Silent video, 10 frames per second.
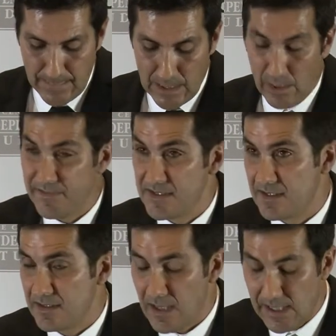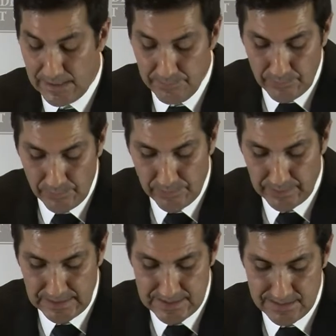However, society, or at
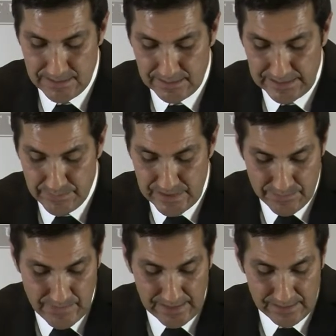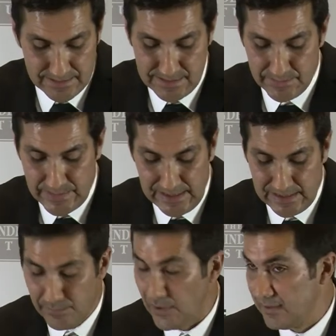least elite opinion makers in the
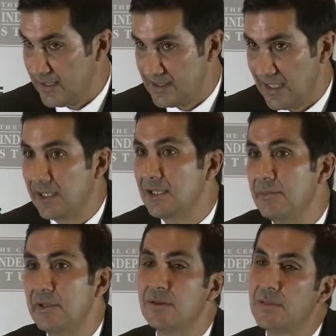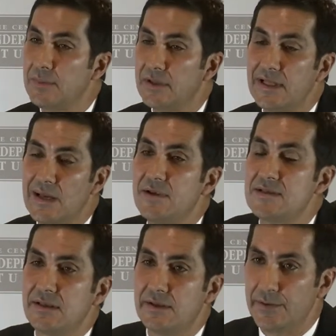media, politics and academia, the people in the
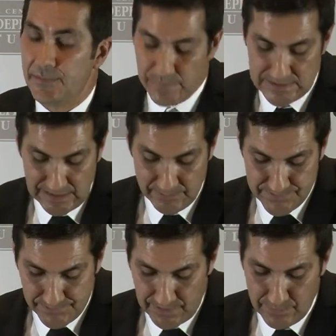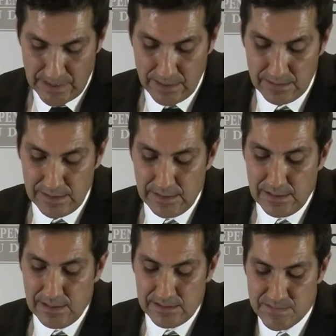ABC who Bettina was talking about,
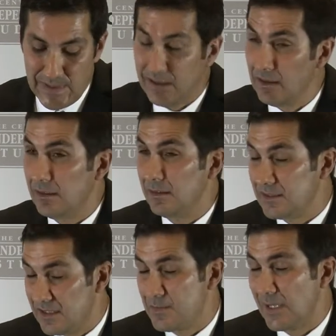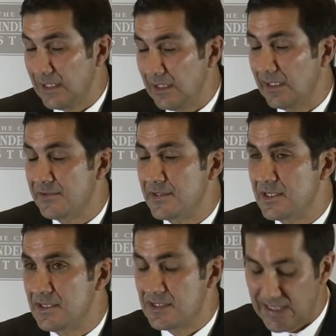display little interest in
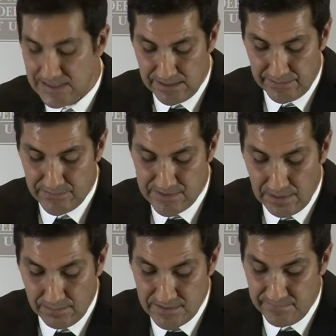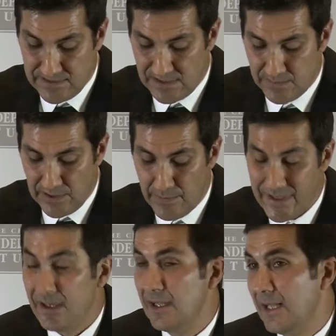discussing the results of this experiment,
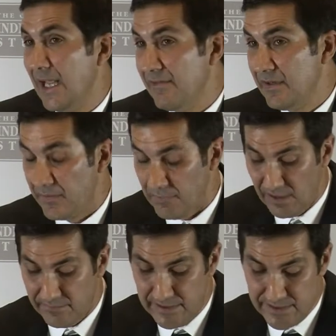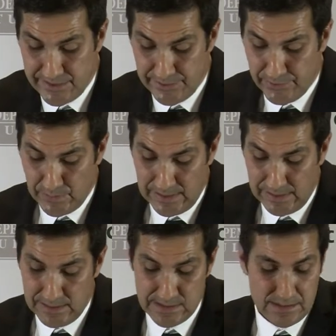even if the relevant issue
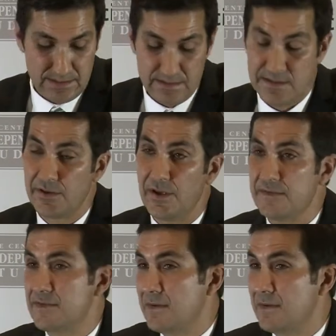is the scourge